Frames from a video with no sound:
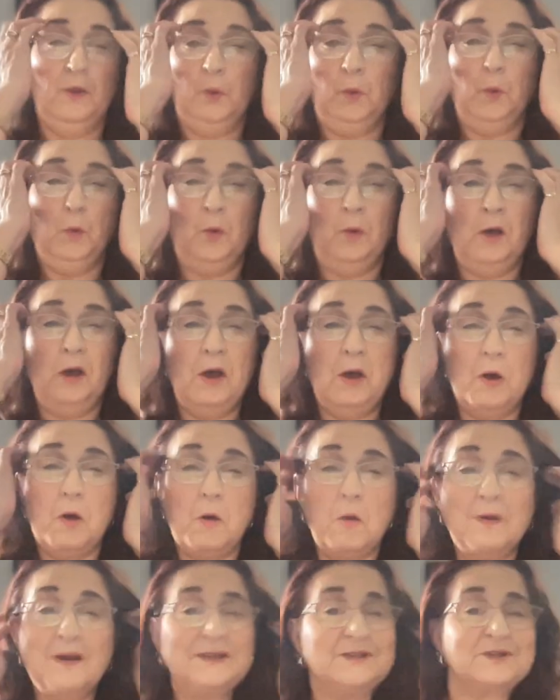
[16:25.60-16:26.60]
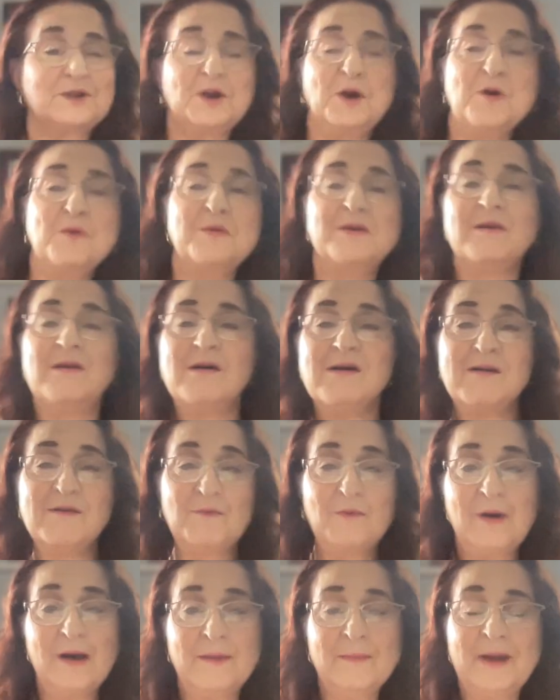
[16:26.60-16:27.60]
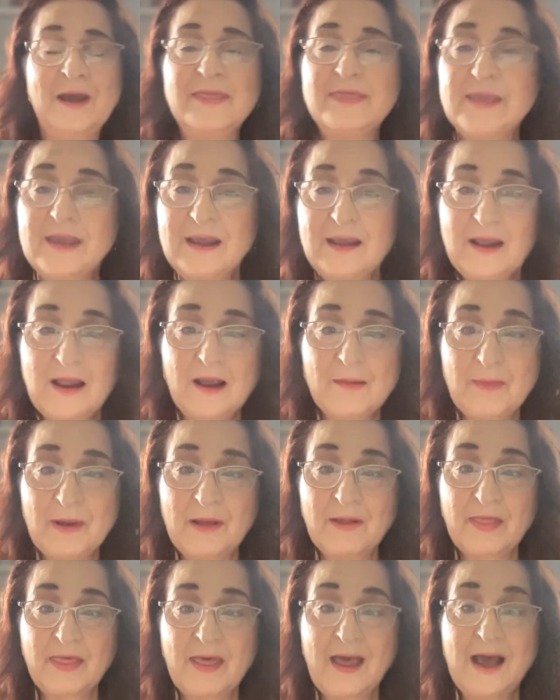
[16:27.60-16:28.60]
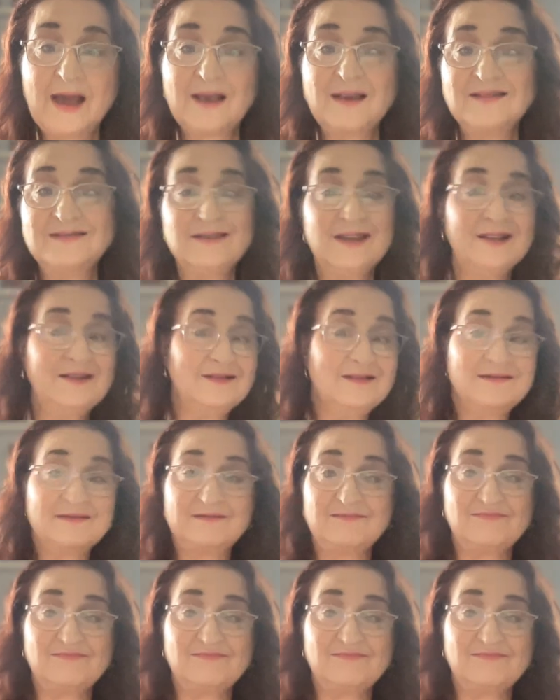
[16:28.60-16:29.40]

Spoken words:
whoa, what's going on? Why am I thinking about that? Because that's